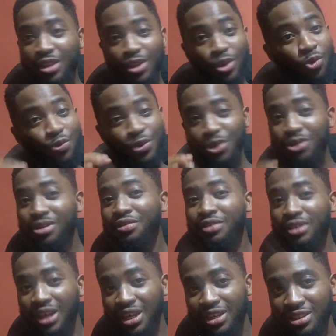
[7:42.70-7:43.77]
The whole videography
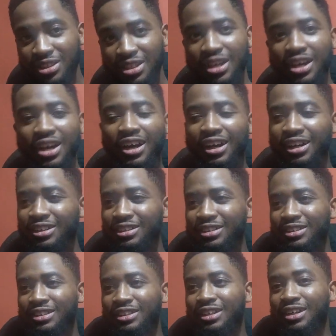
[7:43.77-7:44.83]
nice.
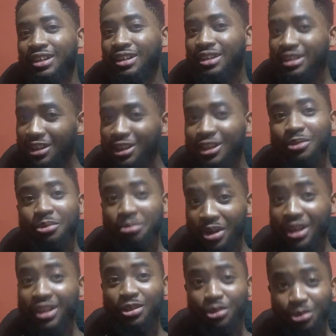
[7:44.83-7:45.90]
And yeah, the
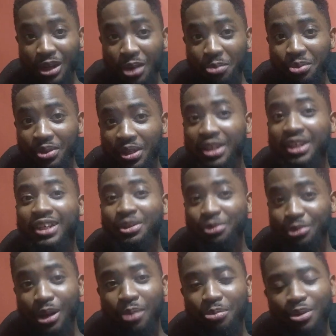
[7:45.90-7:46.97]
man can rap. He can
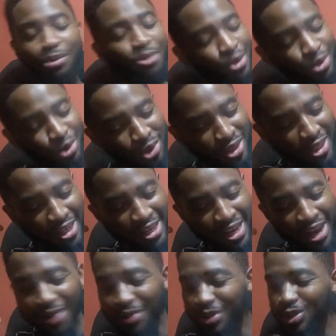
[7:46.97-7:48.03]
rap. But you just get
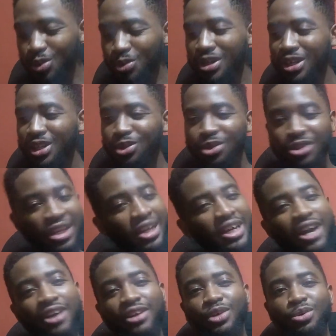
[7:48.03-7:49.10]
carried away. You just get
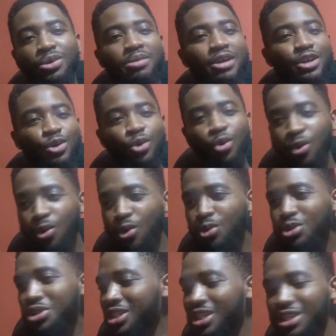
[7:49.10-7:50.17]
carried away by the
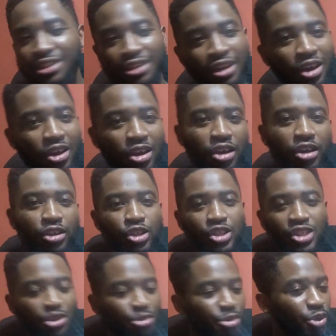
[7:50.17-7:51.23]
whole scene. The
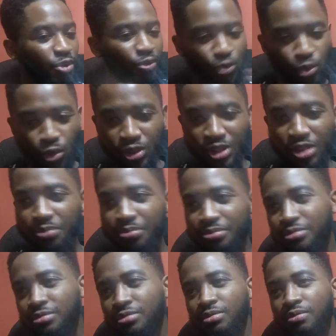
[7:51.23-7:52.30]
scenery unfolding.
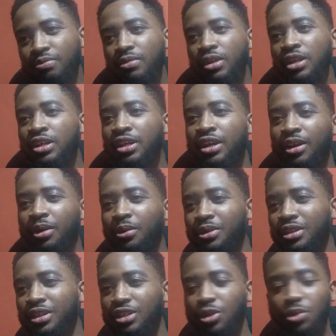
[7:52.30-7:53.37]
Yeah, on
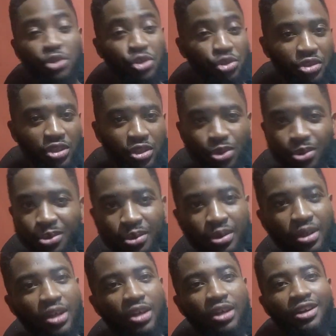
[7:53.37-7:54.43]
the screen. So
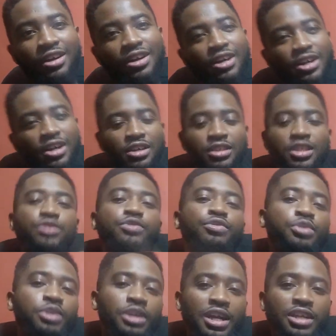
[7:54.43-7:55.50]
thanks for
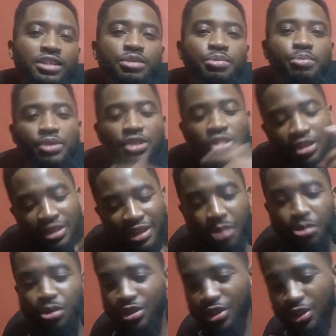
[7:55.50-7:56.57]
viewing, guys. Please hit the
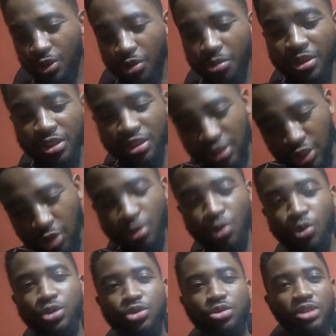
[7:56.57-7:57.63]
like button, comment, tell me
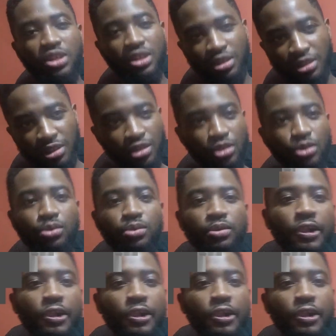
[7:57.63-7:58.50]
what you think. Let's go.